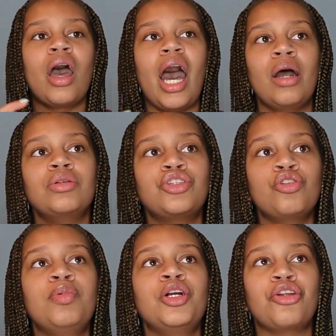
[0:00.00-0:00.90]
I was
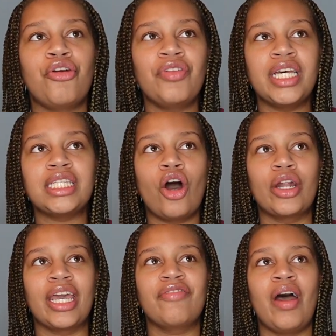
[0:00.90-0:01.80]
super nervous
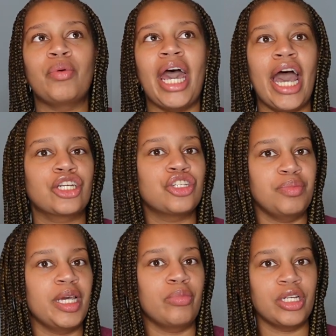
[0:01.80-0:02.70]
on if I would actually
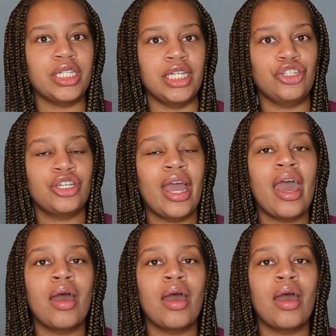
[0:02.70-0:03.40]
be able to teach.